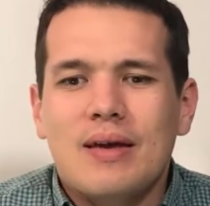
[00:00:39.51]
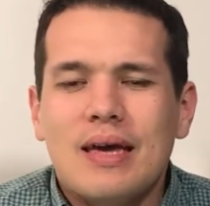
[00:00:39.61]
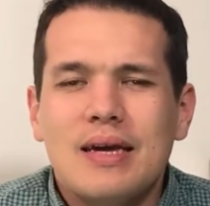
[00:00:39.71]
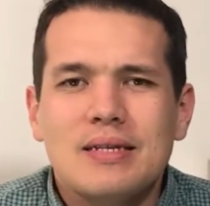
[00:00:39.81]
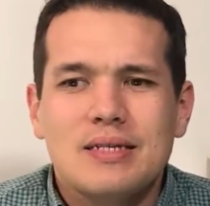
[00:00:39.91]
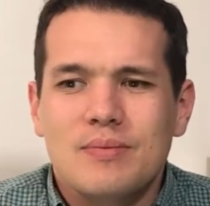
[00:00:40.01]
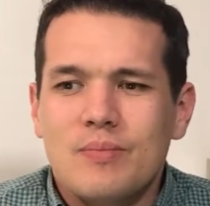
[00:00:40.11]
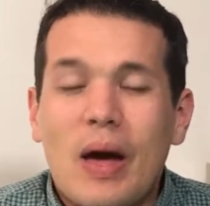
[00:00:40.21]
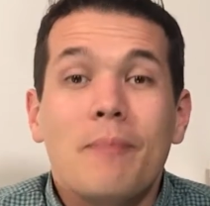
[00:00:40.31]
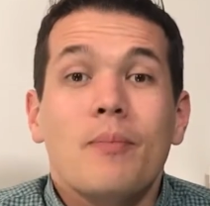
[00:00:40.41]
And
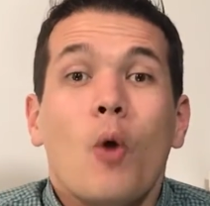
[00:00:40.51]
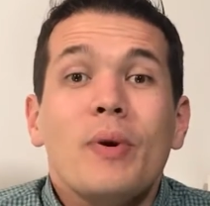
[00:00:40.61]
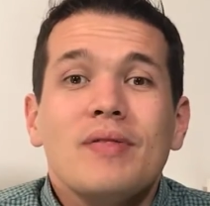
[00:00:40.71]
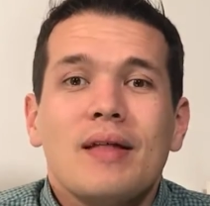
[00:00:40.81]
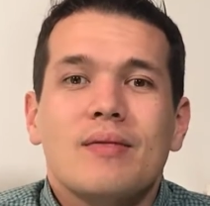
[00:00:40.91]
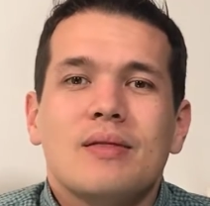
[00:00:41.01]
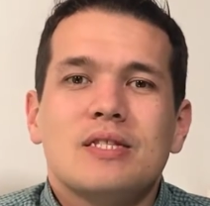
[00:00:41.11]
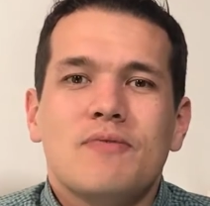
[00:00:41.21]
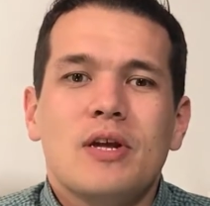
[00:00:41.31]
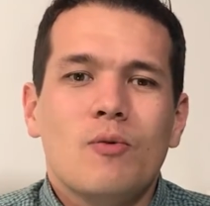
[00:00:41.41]
I'm hoping that
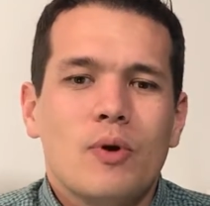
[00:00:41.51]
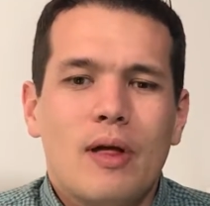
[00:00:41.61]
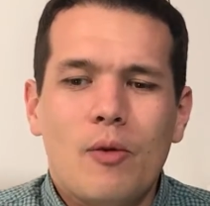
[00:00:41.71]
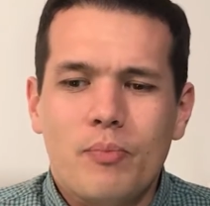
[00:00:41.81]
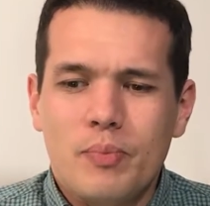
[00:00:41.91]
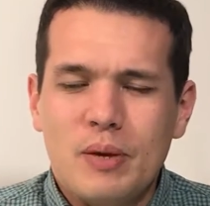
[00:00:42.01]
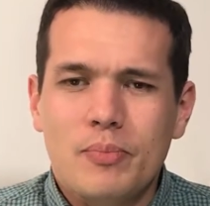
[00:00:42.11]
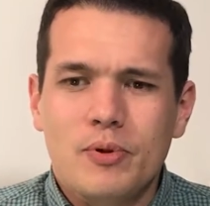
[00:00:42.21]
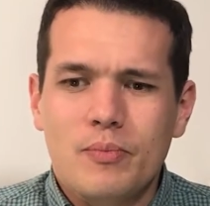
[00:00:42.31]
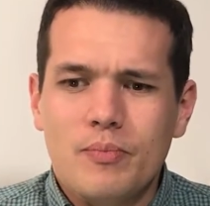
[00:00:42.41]
this video will help
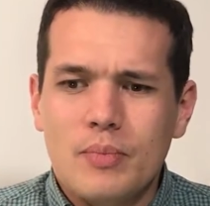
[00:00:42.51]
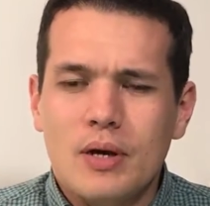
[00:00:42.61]
people